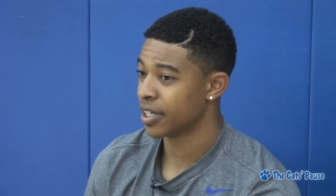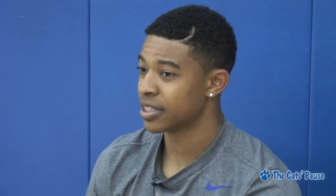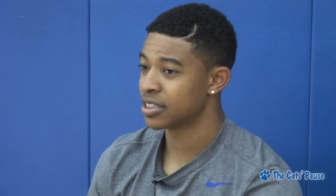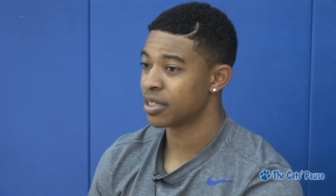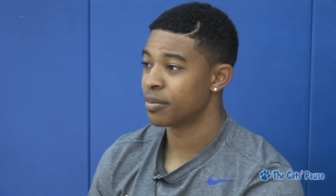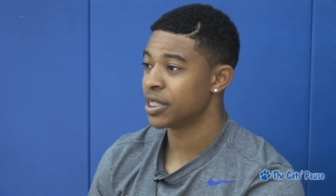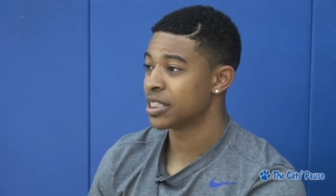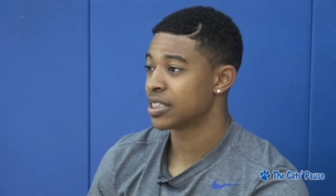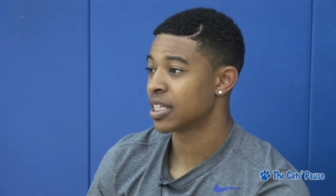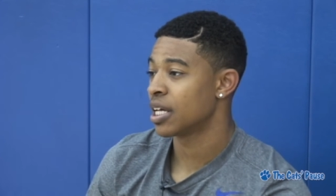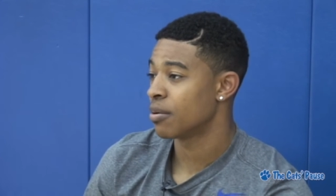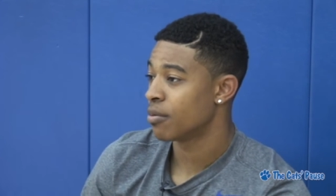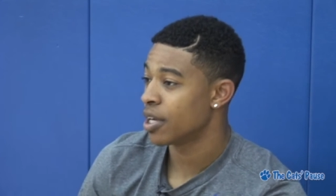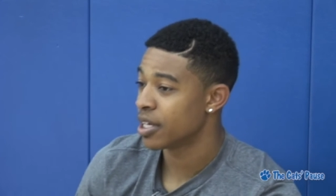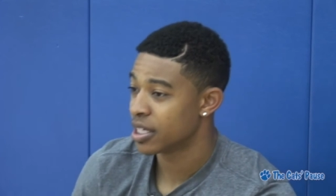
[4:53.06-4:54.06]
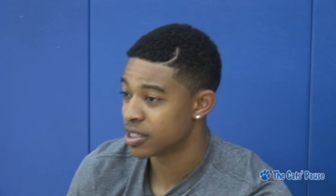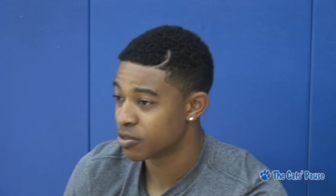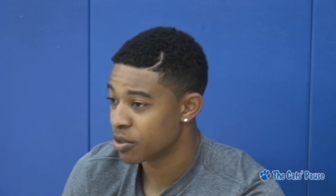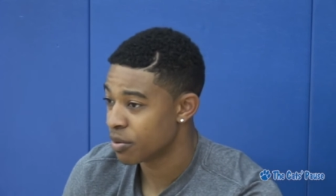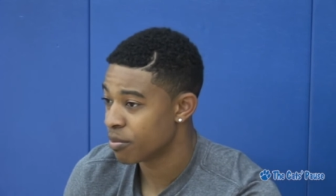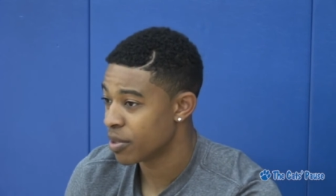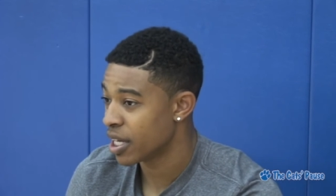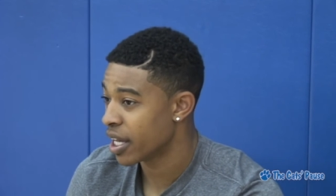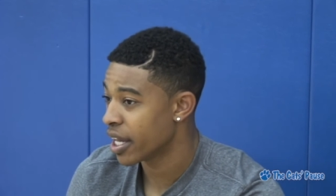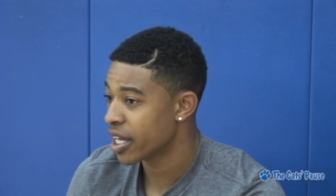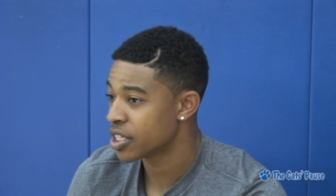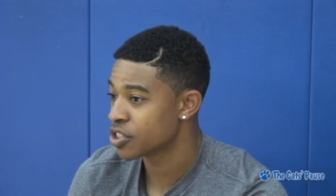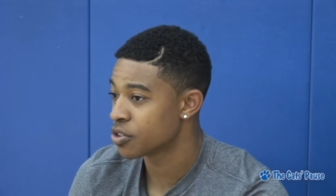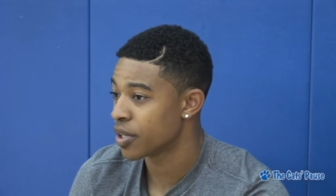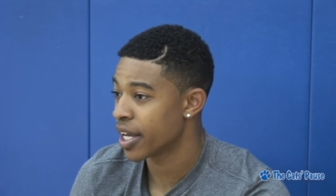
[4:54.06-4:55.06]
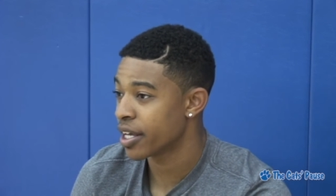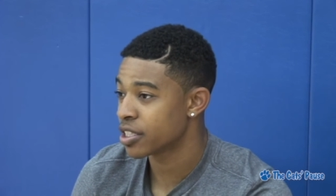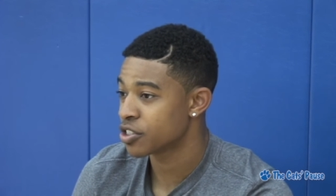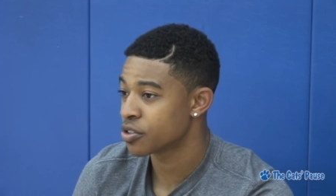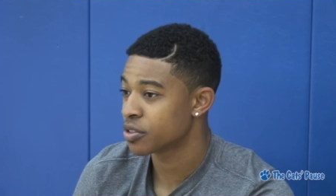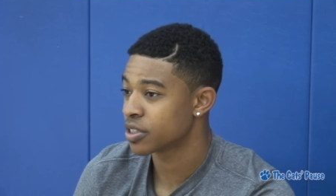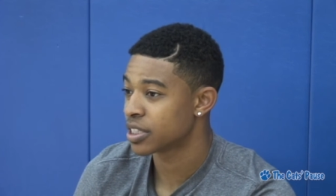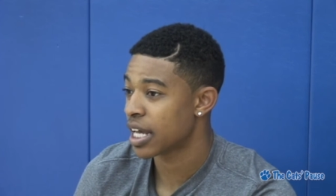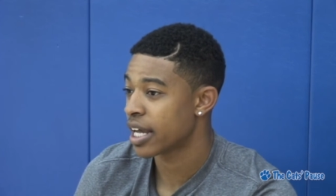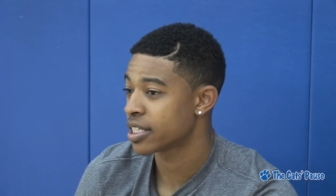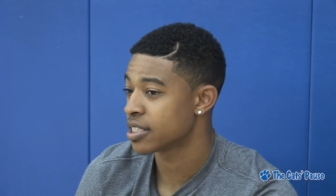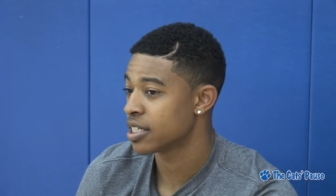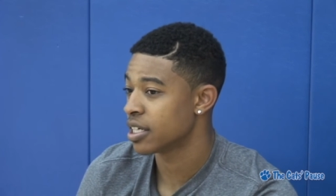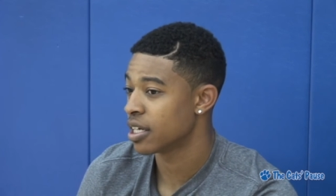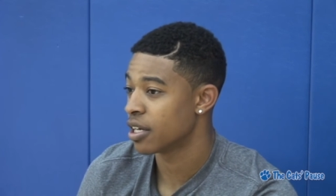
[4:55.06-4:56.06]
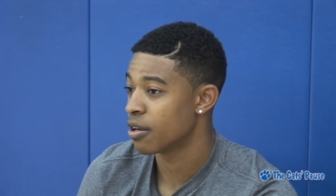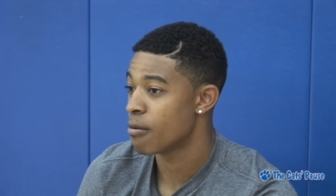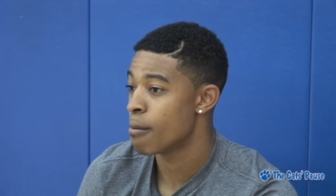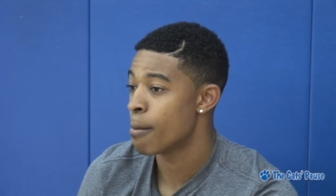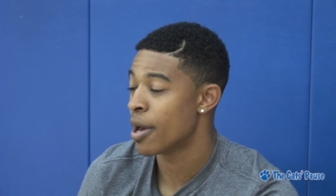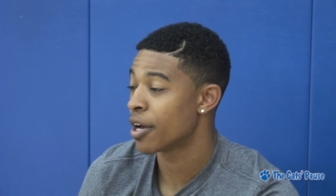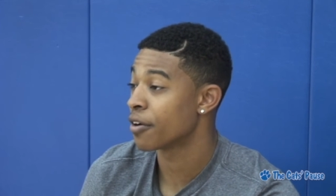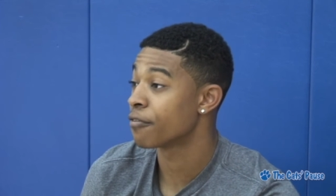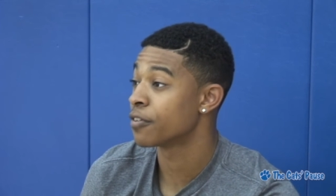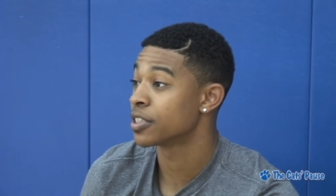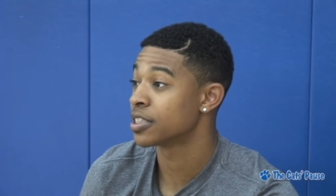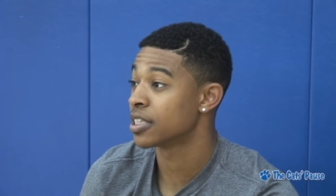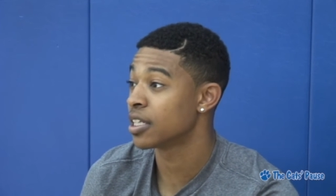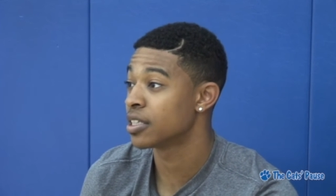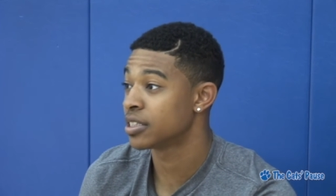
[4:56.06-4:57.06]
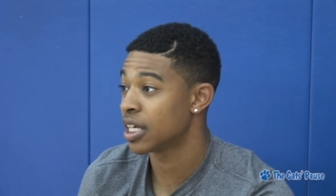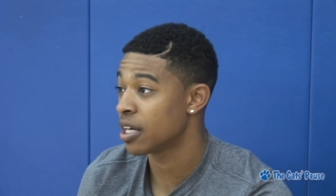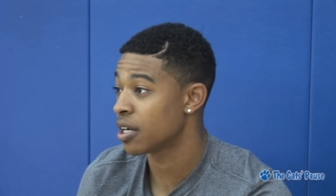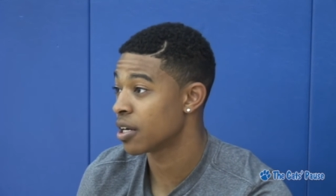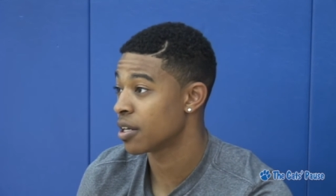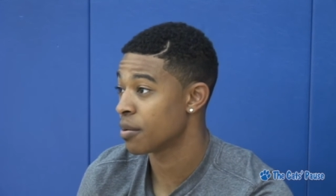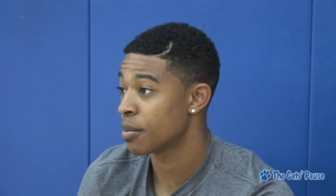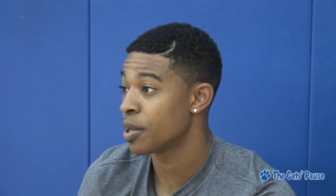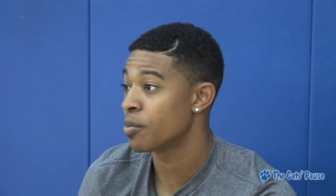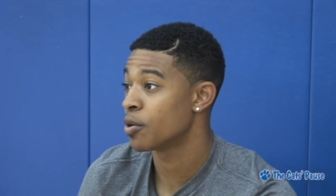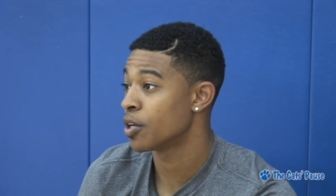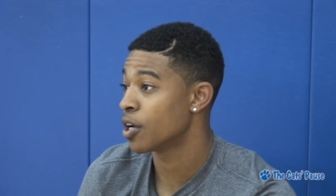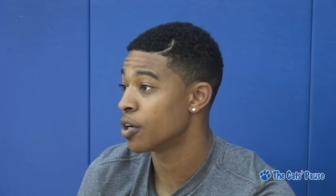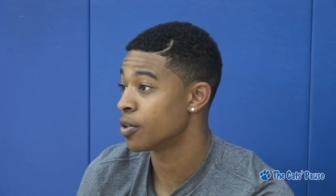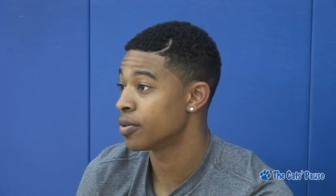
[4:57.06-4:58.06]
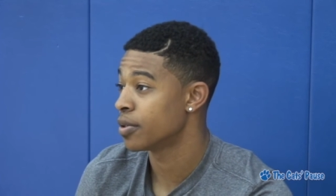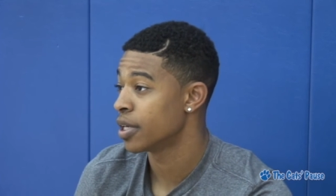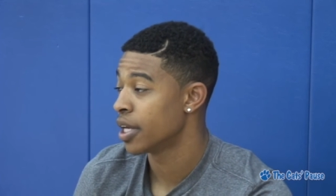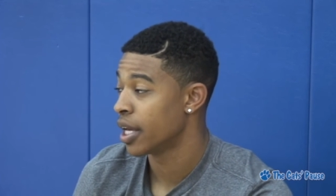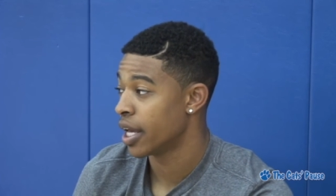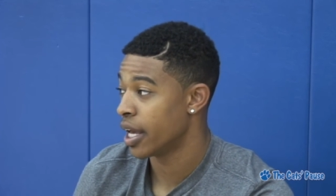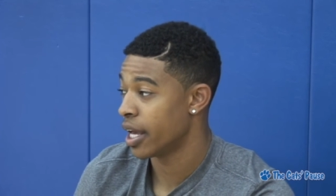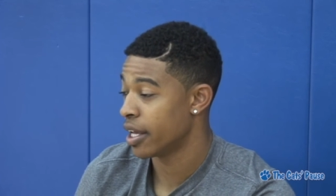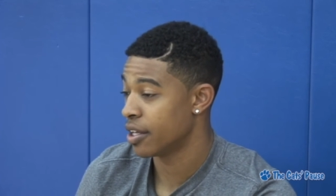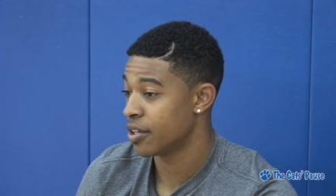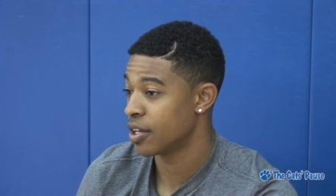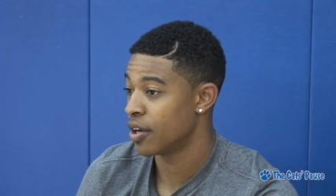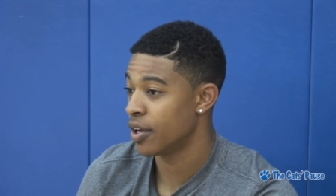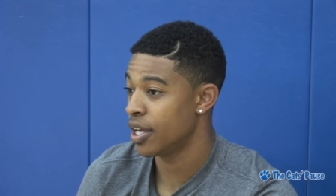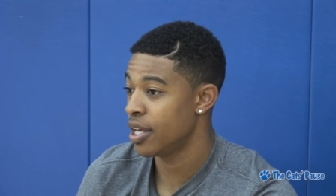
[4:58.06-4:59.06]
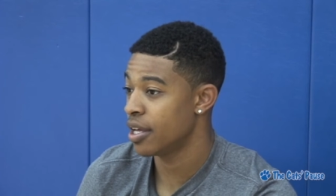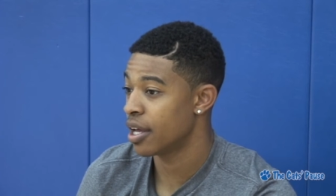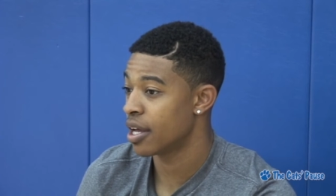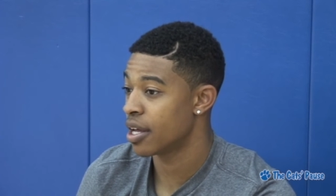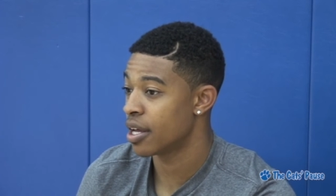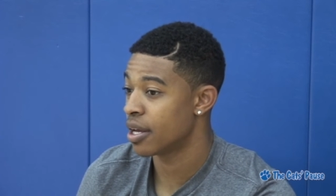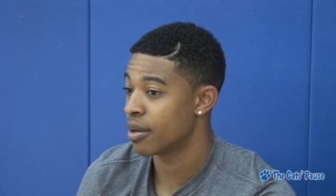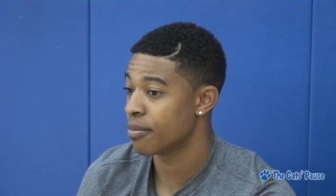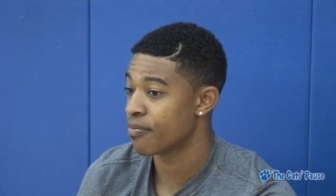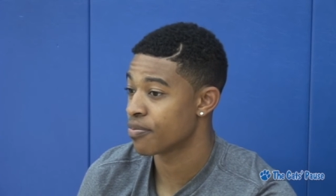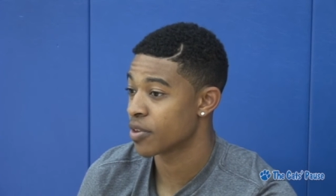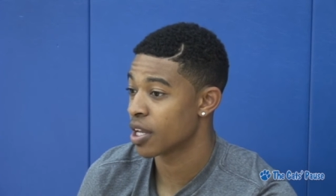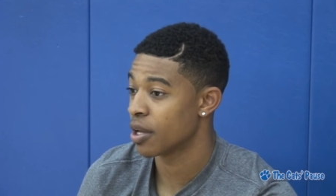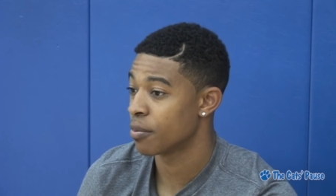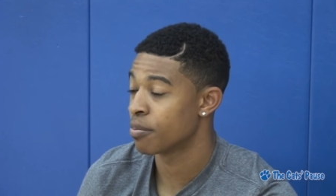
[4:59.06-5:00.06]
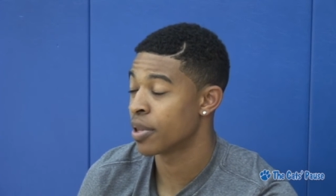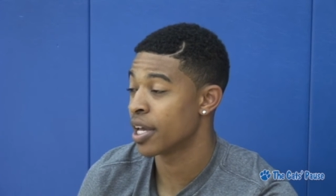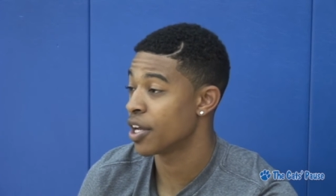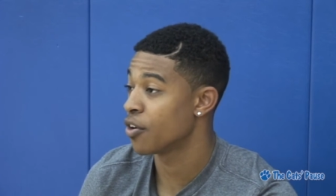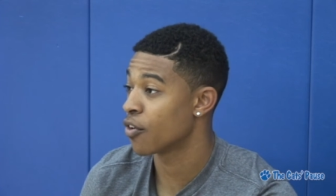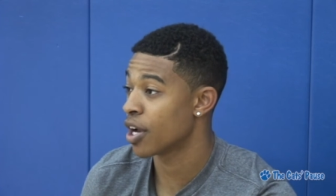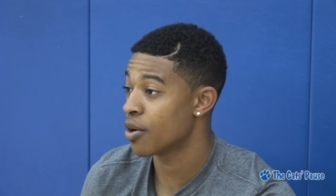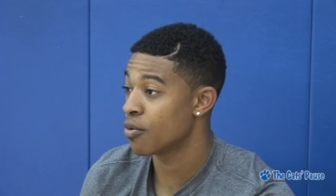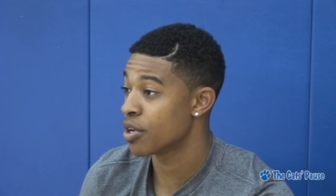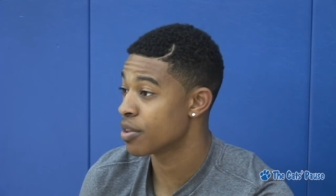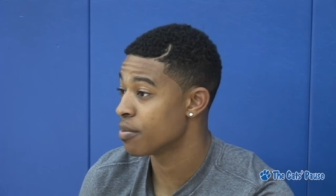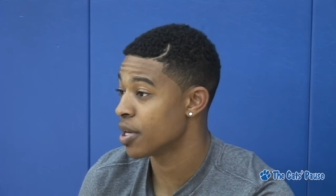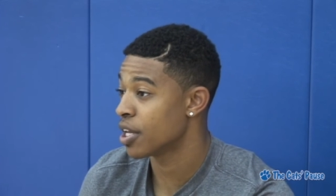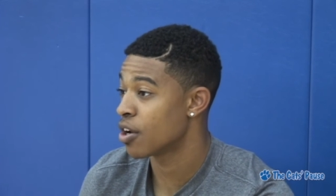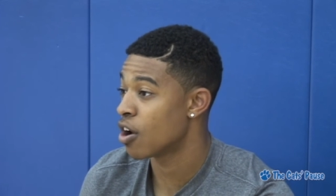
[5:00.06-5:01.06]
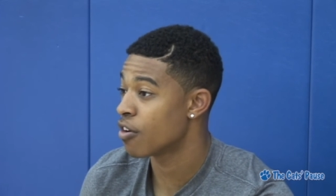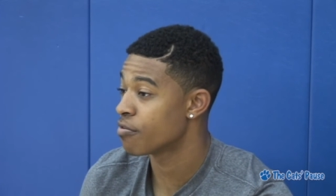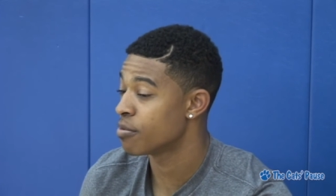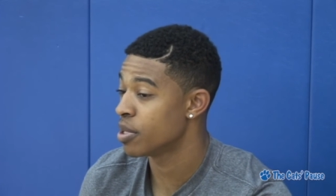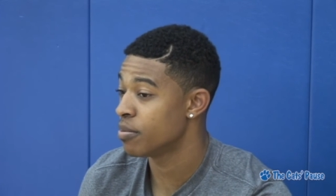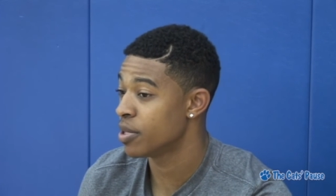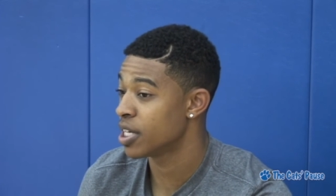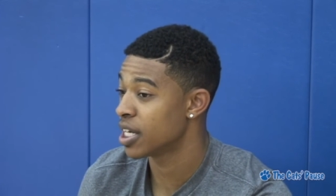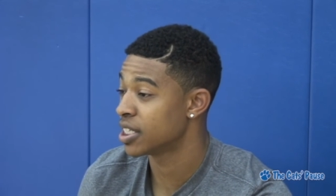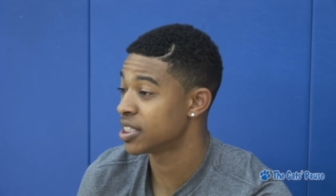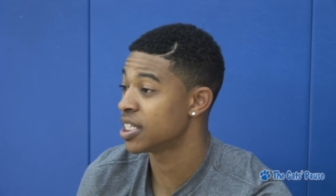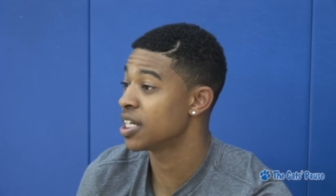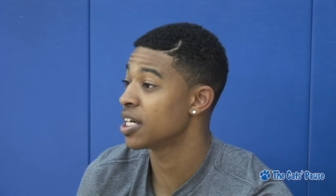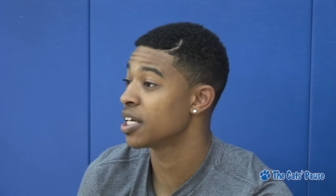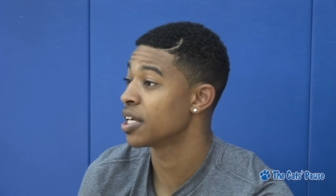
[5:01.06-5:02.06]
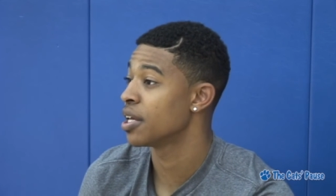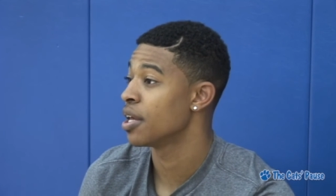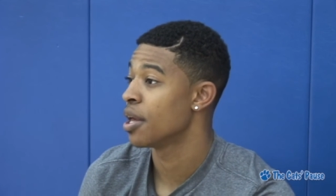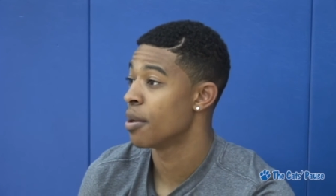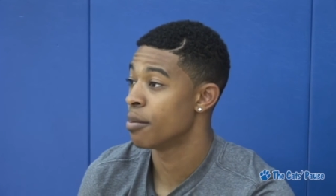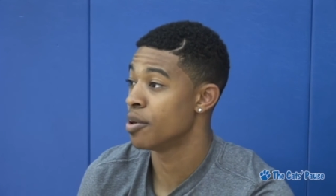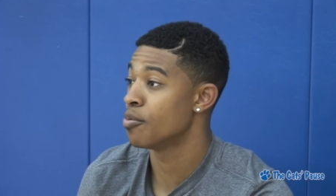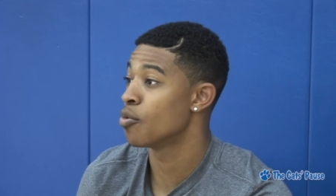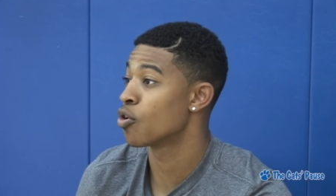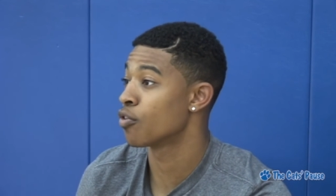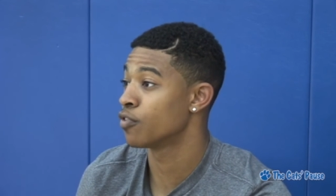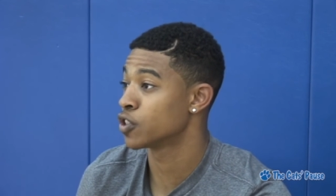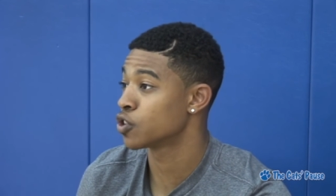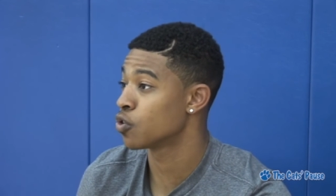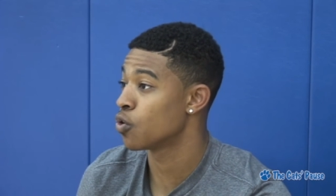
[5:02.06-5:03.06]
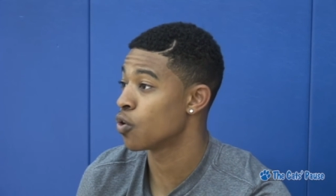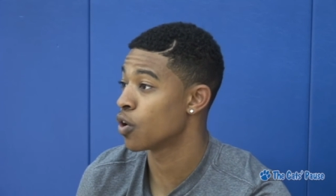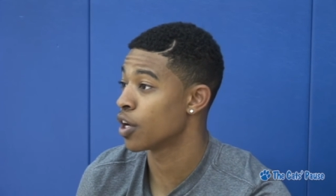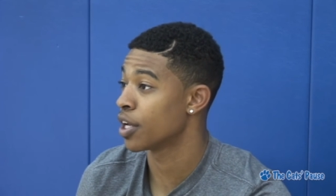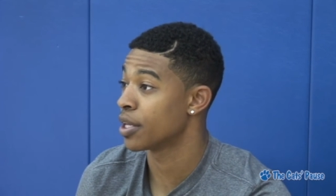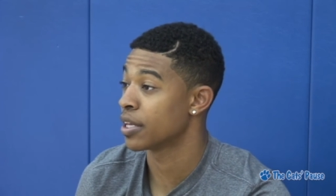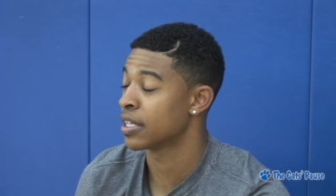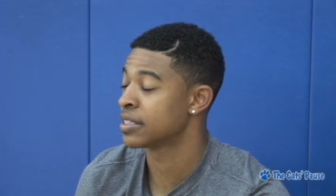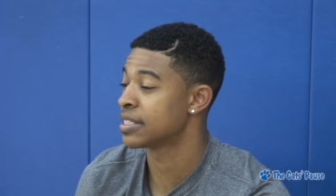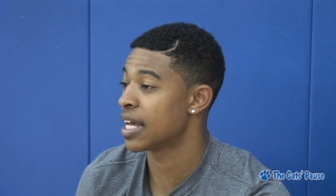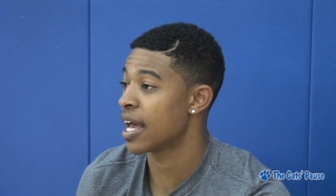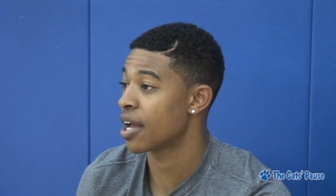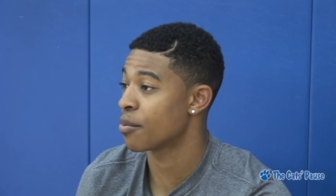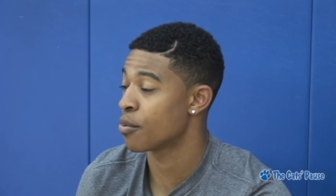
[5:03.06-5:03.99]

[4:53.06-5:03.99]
like it's gonna be the same way because with me and Andrew, Andrew is actually a better facilitator than people know, and you know he um, played great with me and off me because he could be more of a scorer and attack